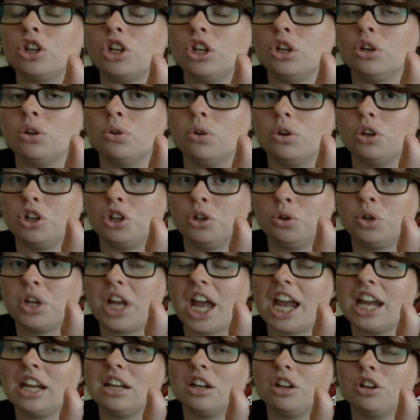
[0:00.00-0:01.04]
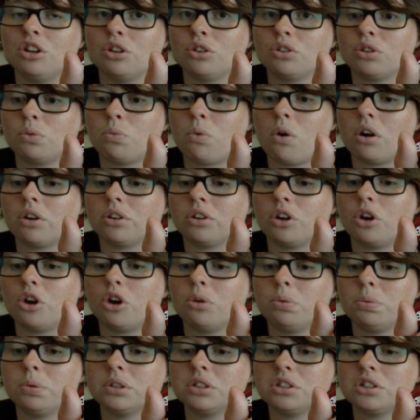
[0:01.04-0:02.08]
you gain another one
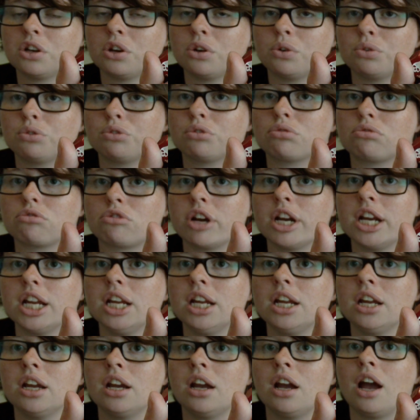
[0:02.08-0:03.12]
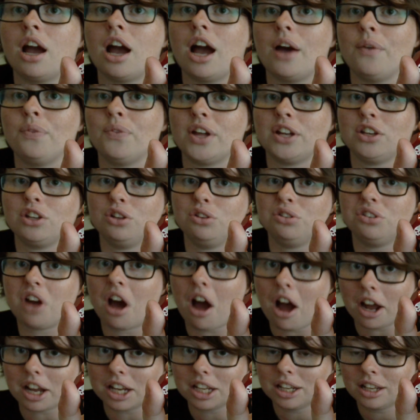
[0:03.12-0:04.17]
up until 3, and then you
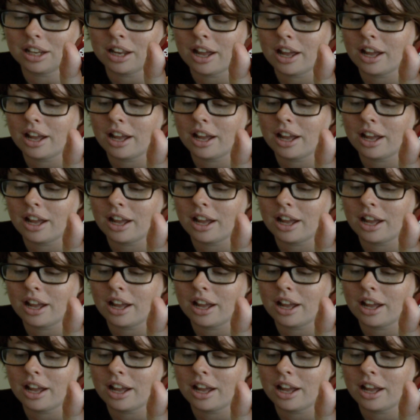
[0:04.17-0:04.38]
die.